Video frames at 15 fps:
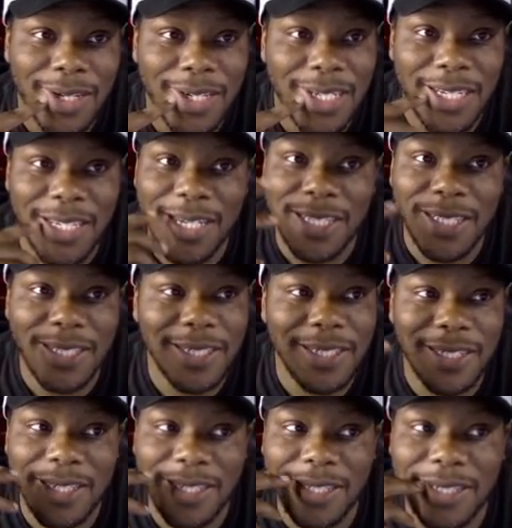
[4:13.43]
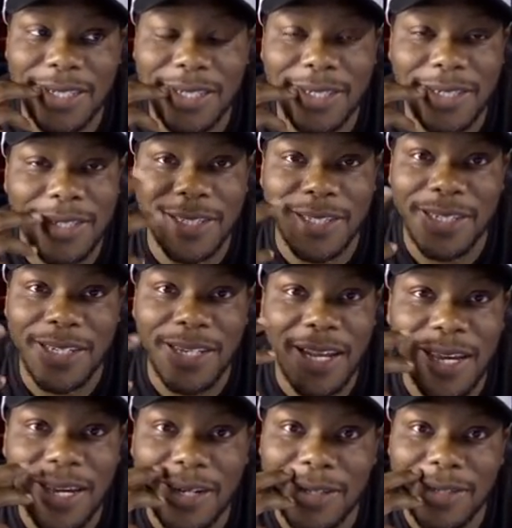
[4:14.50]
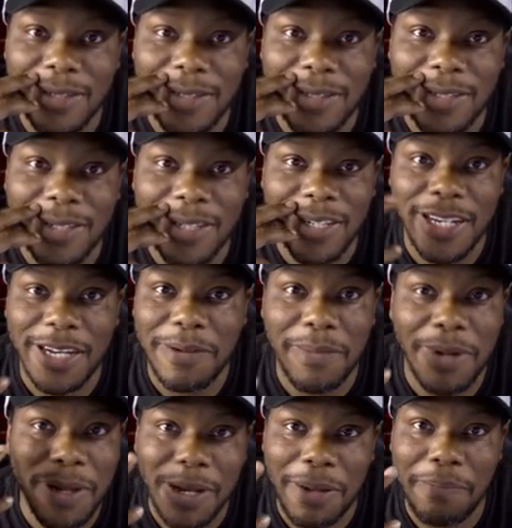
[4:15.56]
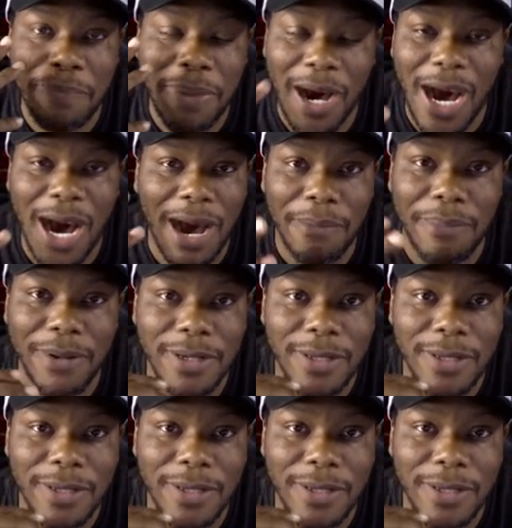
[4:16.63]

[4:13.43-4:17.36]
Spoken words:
and nothing just stood out. It didn't pop.